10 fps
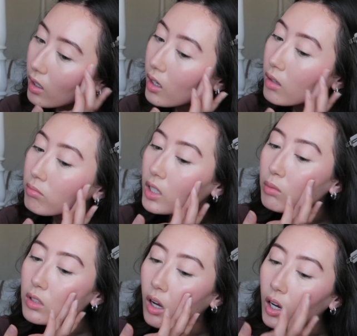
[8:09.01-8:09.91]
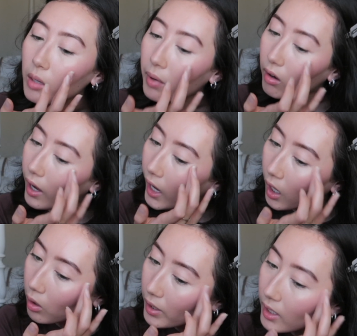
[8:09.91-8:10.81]
Can we talk about
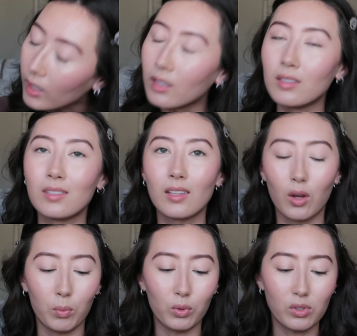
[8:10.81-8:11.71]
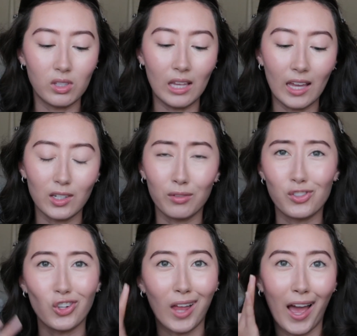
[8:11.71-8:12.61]
how it is almost the end of
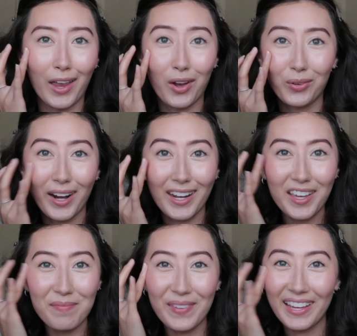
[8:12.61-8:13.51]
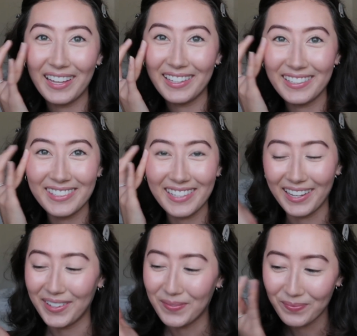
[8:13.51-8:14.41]
July already? Because
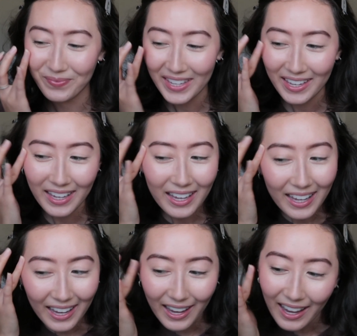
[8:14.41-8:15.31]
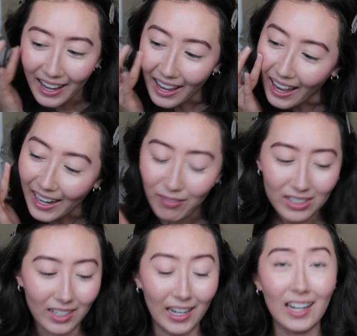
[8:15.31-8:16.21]
I
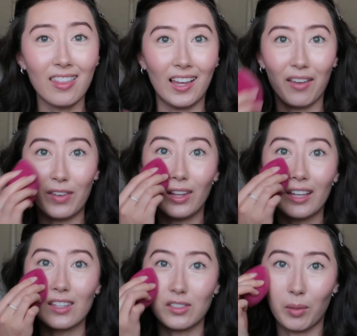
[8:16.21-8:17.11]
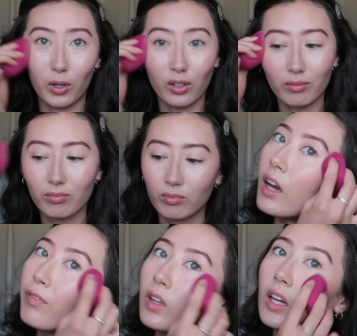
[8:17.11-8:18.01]
haven't done anything, I feel like, this summer.
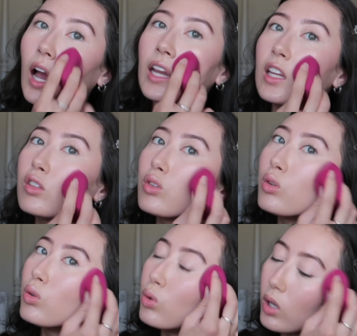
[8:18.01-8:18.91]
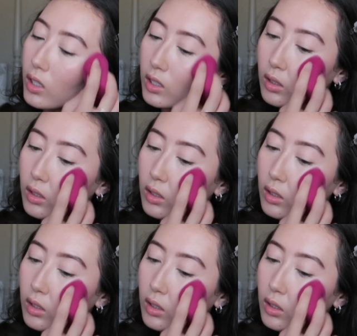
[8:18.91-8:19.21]
I feel like I need to